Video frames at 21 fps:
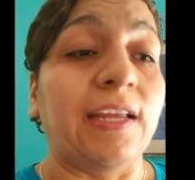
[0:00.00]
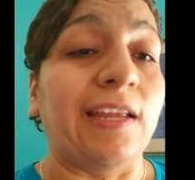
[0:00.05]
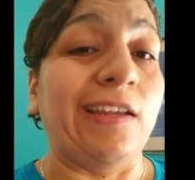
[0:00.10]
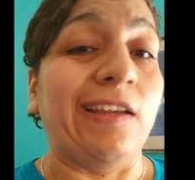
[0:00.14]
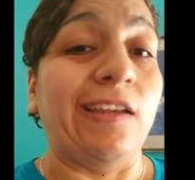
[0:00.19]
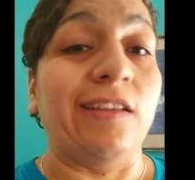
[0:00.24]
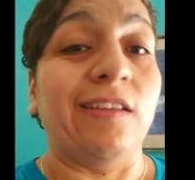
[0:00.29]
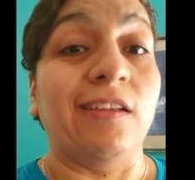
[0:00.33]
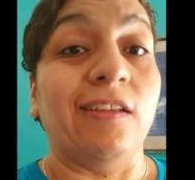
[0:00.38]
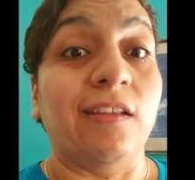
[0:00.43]
And
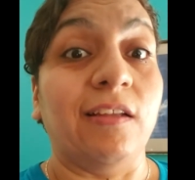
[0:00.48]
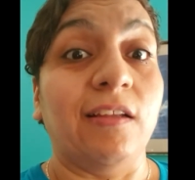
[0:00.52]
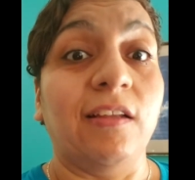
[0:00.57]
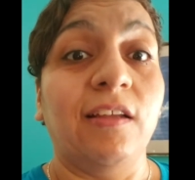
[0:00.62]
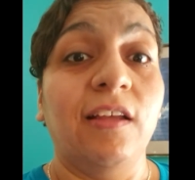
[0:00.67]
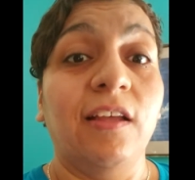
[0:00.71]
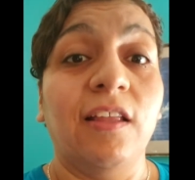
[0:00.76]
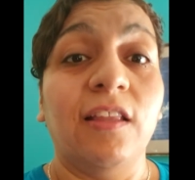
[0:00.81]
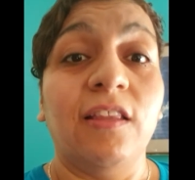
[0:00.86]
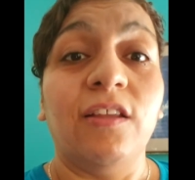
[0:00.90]
then
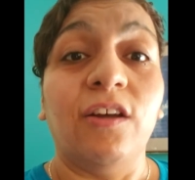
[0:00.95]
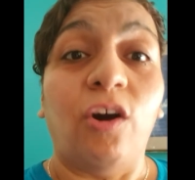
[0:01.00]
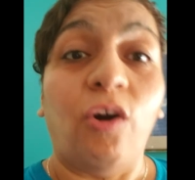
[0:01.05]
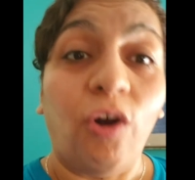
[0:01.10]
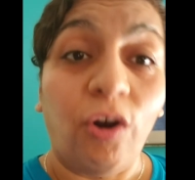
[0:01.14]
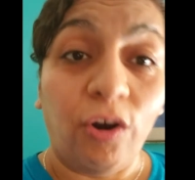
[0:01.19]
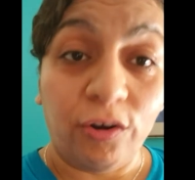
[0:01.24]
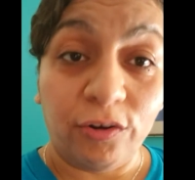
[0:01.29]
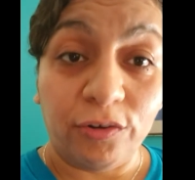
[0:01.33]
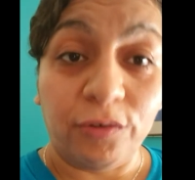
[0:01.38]
the
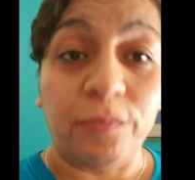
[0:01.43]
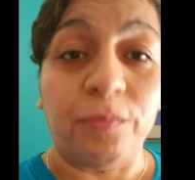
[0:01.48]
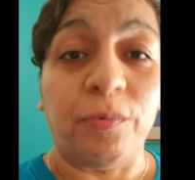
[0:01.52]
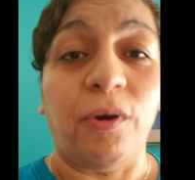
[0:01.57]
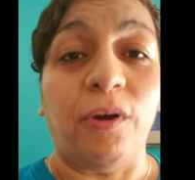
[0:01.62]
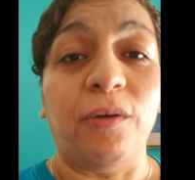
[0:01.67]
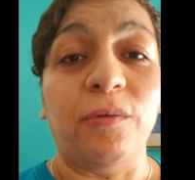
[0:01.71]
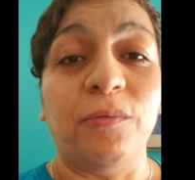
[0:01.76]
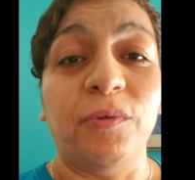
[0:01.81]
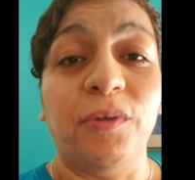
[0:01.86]
harder
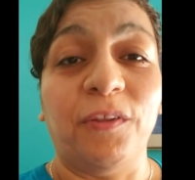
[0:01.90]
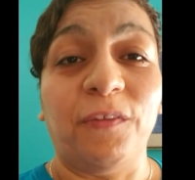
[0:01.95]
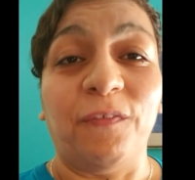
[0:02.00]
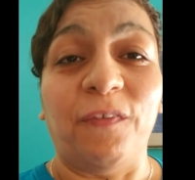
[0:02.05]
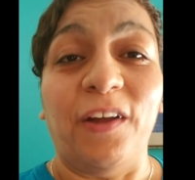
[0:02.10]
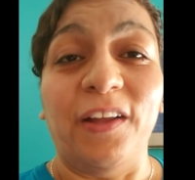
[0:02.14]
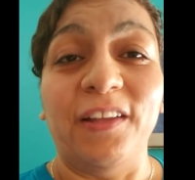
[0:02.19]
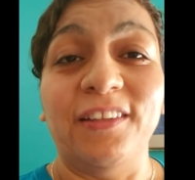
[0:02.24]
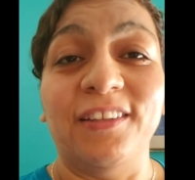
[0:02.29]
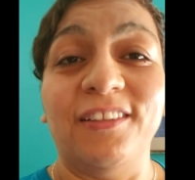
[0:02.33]
part was
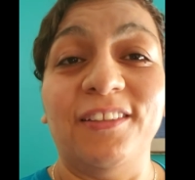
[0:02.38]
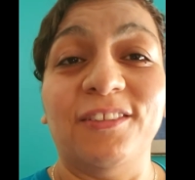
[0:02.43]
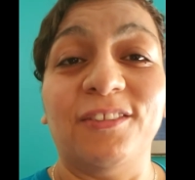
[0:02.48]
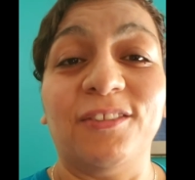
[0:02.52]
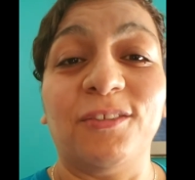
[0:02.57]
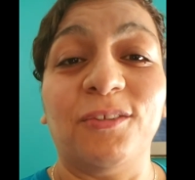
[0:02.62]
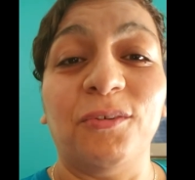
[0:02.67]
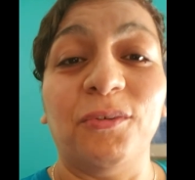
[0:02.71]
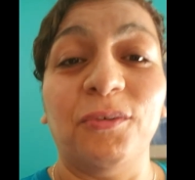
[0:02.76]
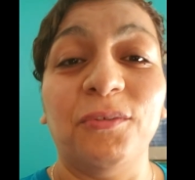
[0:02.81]
finding the
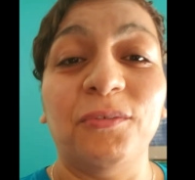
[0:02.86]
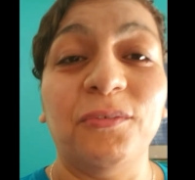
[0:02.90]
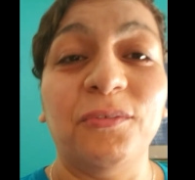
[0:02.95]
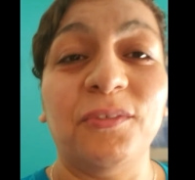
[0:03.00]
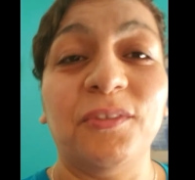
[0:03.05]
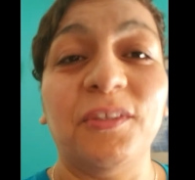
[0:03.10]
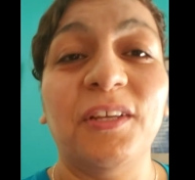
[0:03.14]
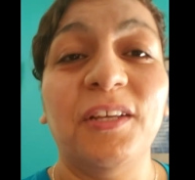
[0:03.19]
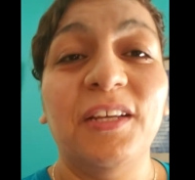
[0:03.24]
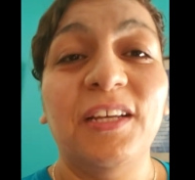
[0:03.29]

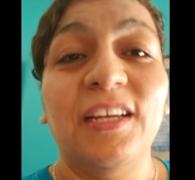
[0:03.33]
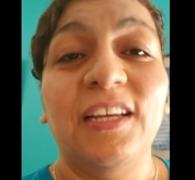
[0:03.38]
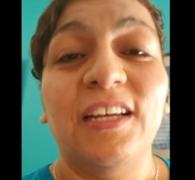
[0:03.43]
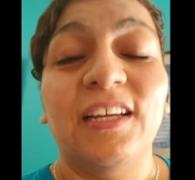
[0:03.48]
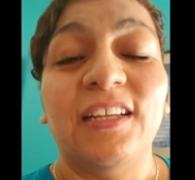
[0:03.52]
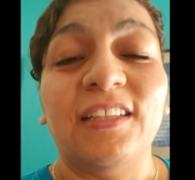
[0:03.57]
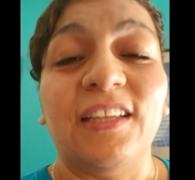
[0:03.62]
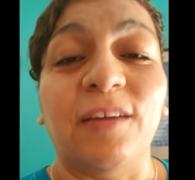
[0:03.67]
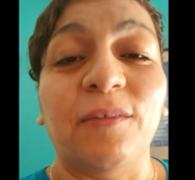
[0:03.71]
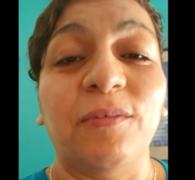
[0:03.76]
screws
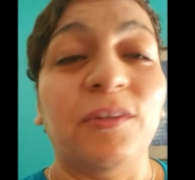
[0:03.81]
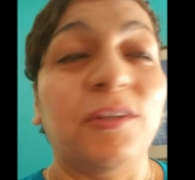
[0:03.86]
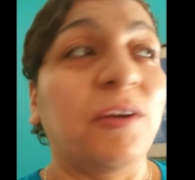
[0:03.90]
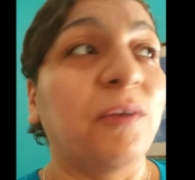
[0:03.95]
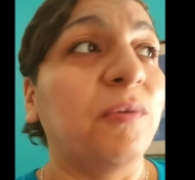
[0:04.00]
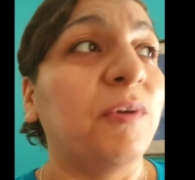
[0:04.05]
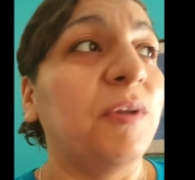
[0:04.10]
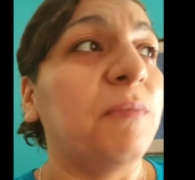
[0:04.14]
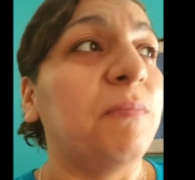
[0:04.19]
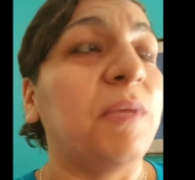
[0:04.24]
that would
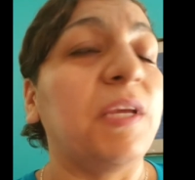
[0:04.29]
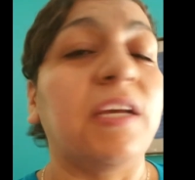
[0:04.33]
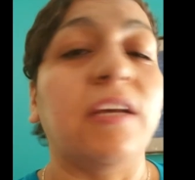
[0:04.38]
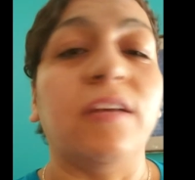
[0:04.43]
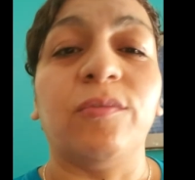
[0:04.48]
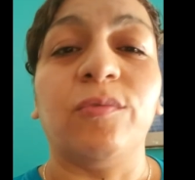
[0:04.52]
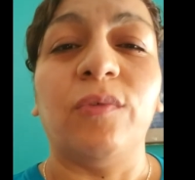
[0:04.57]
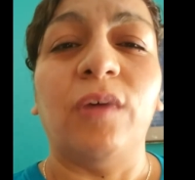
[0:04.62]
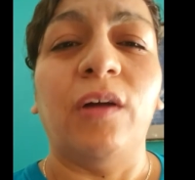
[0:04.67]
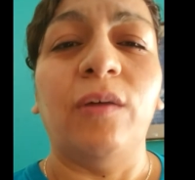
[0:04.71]
go in,
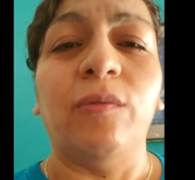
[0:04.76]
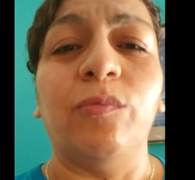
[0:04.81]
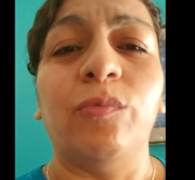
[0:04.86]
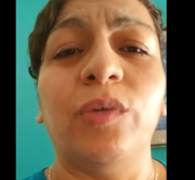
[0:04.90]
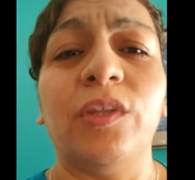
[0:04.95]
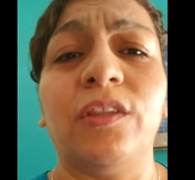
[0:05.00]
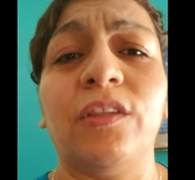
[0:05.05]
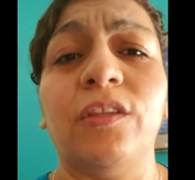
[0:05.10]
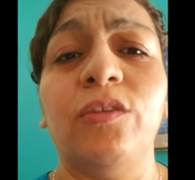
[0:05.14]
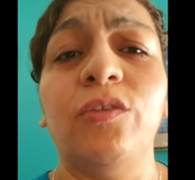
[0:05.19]
because
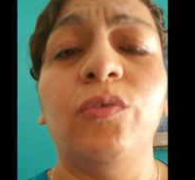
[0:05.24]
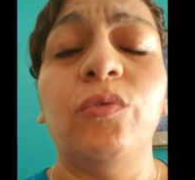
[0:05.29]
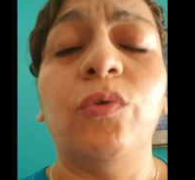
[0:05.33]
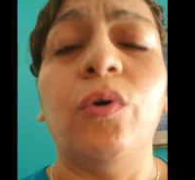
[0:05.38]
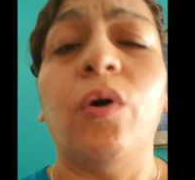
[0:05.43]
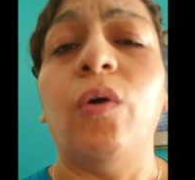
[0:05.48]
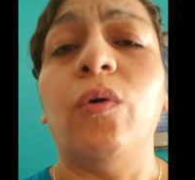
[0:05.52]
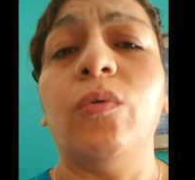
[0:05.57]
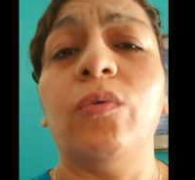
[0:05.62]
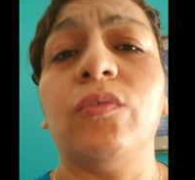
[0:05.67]
with the new
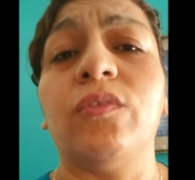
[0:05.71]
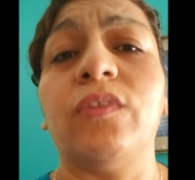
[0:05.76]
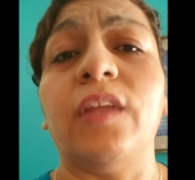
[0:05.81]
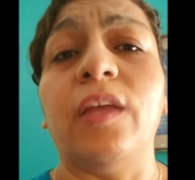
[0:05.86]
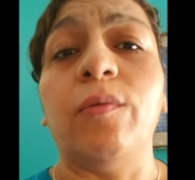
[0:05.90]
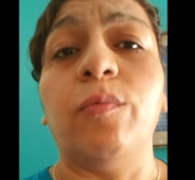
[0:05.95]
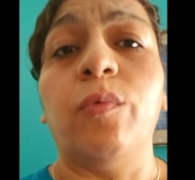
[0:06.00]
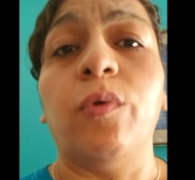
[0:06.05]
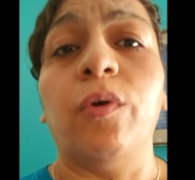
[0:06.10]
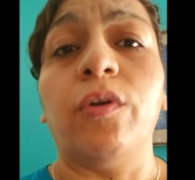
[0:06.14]
holes,
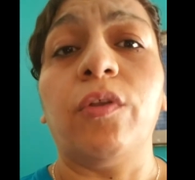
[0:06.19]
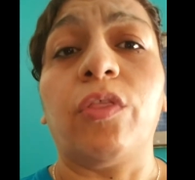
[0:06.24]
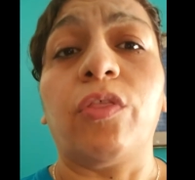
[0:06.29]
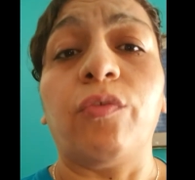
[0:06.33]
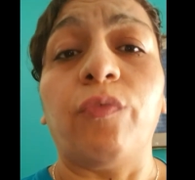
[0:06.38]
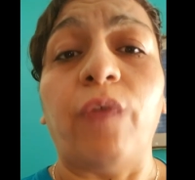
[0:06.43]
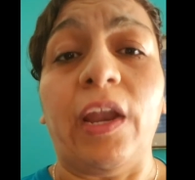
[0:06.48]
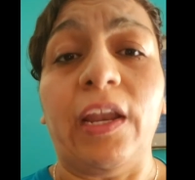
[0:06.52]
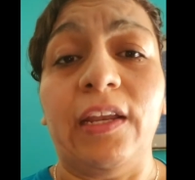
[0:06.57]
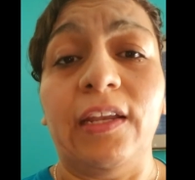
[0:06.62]
they weren't
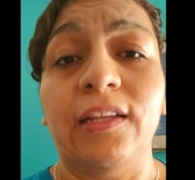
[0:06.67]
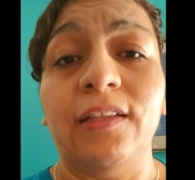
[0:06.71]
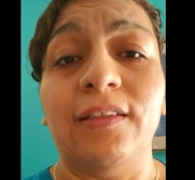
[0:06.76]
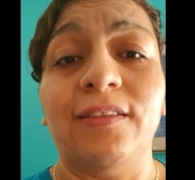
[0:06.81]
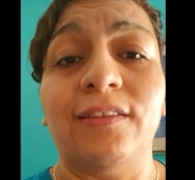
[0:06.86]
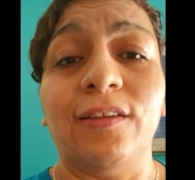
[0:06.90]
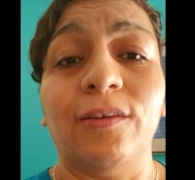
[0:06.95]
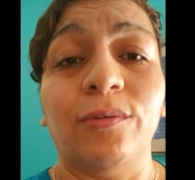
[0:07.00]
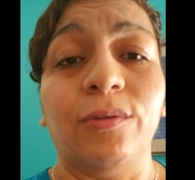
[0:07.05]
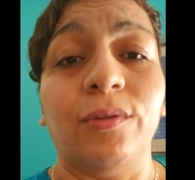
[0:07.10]
threaded,
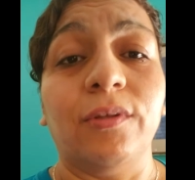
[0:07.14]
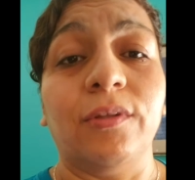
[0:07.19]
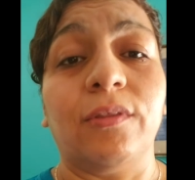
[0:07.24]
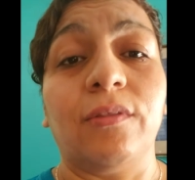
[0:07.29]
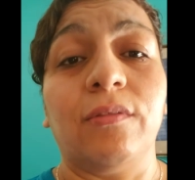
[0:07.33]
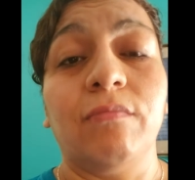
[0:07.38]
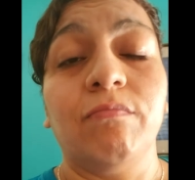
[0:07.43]
so the